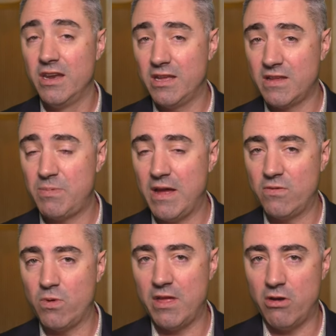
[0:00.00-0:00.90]
It
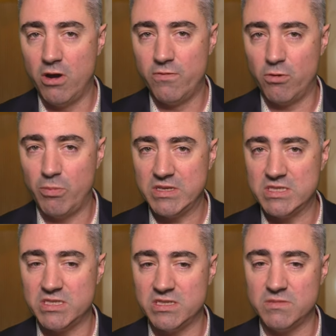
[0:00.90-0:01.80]
explains why their overall
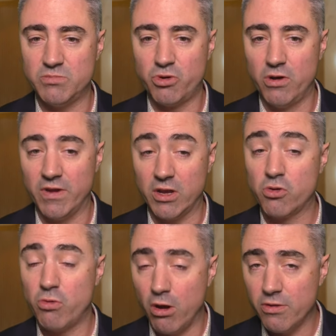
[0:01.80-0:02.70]
business is improving.
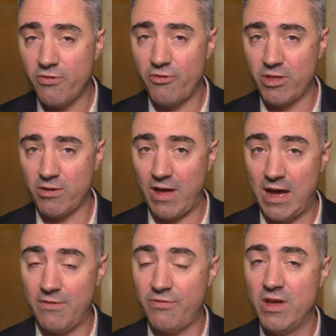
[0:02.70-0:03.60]
Growth for the
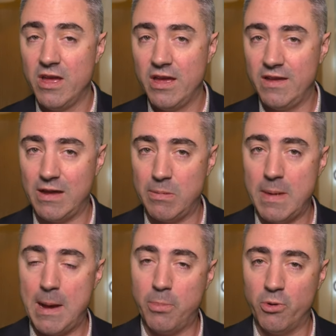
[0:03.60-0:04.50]
half is up
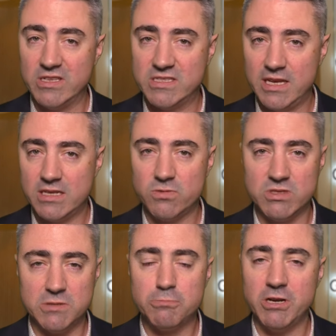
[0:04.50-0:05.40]
about 0.6,
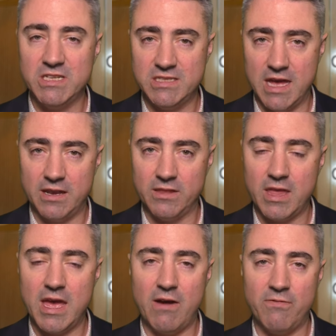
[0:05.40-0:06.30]
which is pretty standard.
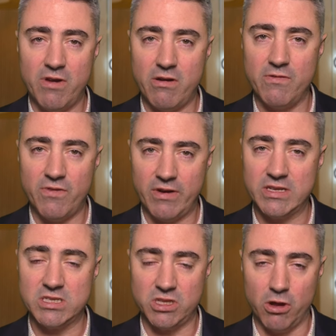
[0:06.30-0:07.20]
They are very, very
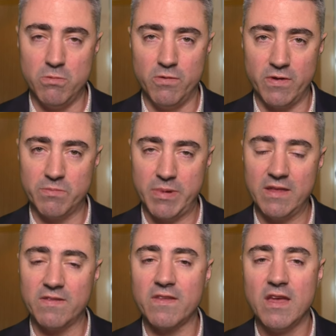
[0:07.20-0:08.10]
slow moving
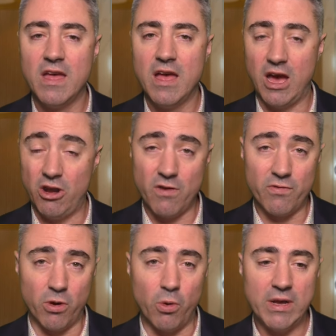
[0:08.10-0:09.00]
beasts, and
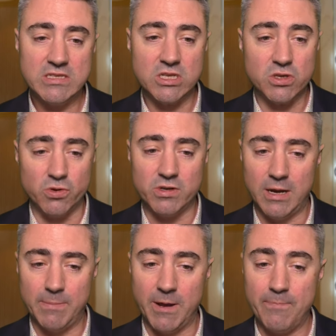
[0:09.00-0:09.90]
overall it's a good
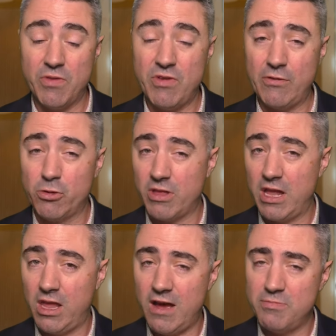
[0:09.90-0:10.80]
number. If you have a look at their
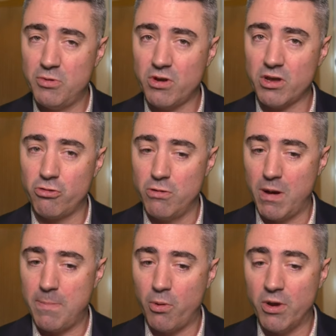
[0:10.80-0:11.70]
life book, it grew
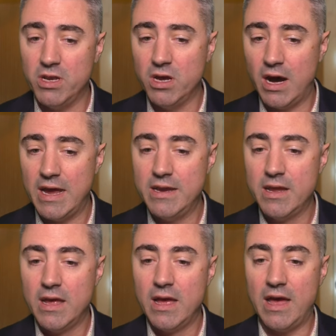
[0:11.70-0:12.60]
by 0.9,
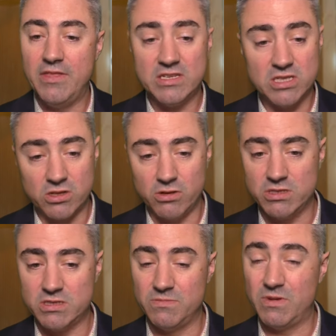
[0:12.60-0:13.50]
and this
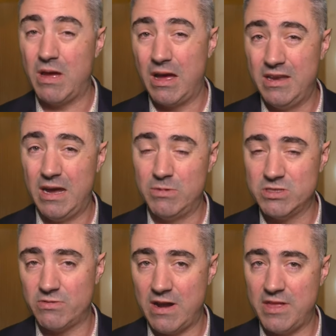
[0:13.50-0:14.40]
includes some
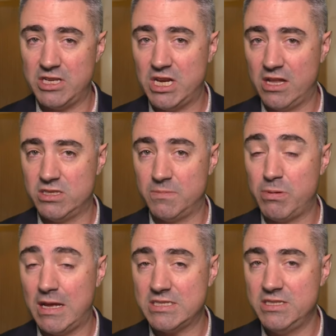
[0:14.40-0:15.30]
numbers around their Challenger
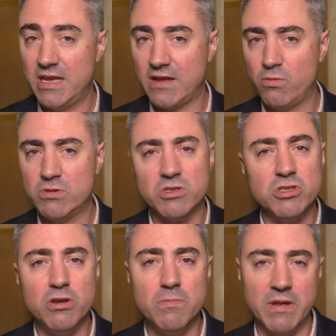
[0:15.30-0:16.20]
Plus Index, which was a
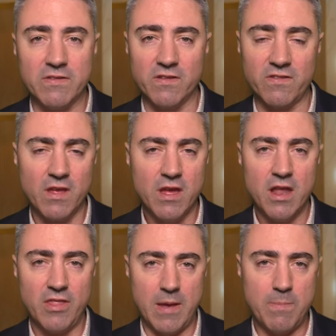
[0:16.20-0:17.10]
new business
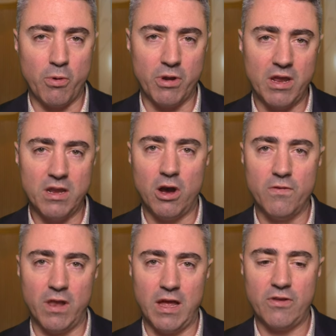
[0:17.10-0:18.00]
they bought in
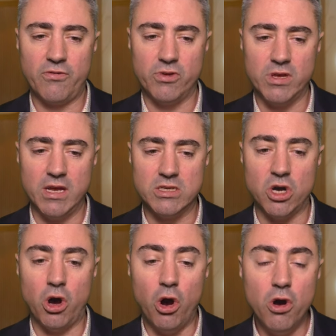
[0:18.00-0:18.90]
over the last few years.
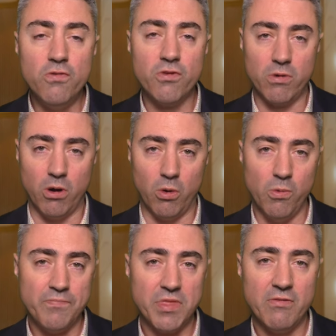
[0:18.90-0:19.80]

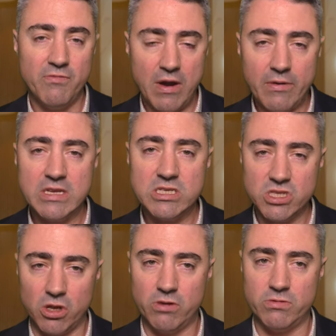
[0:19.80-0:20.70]
Overall, very
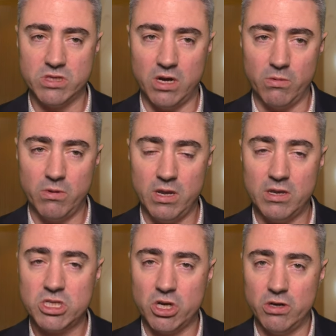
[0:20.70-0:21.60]
solid result. It
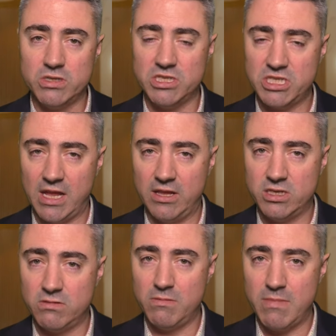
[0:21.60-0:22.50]
shows that
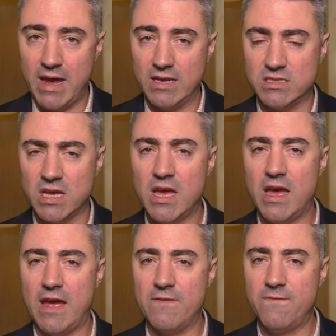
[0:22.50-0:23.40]
Challenger remains
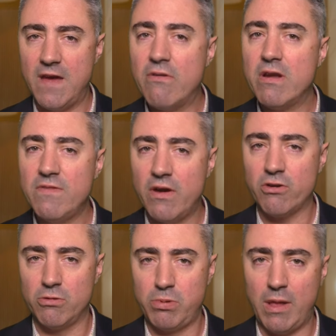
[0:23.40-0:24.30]
a very, very
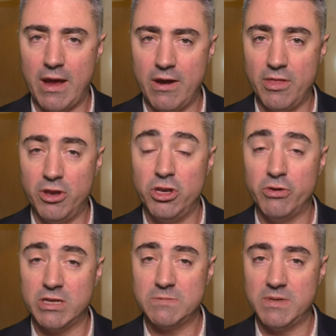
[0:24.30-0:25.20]
good player in the
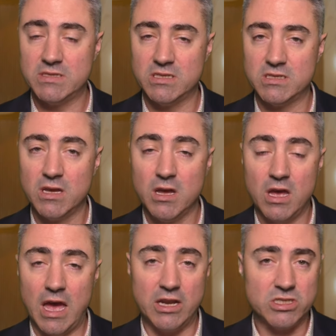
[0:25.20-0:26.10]
annuities business.
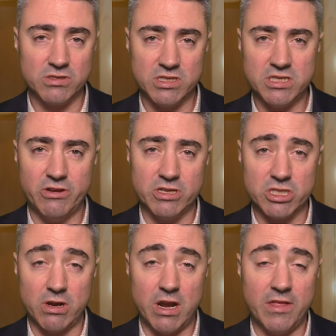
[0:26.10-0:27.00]
And it's not just here in
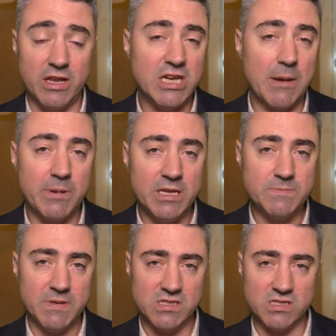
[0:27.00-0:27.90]
Australia, their Japanese
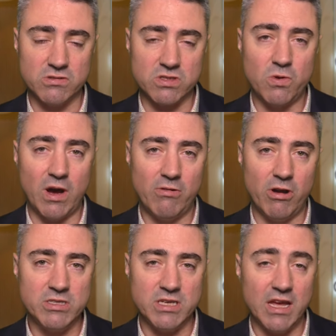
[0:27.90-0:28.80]
business looks quite
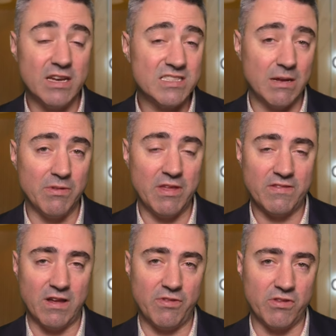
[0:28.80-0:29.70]
rosy, and some of their
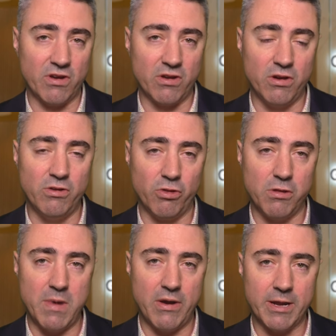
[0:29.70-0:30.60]
stuff that's going on in North
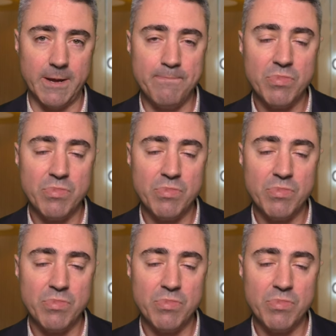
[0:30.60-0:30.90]
America.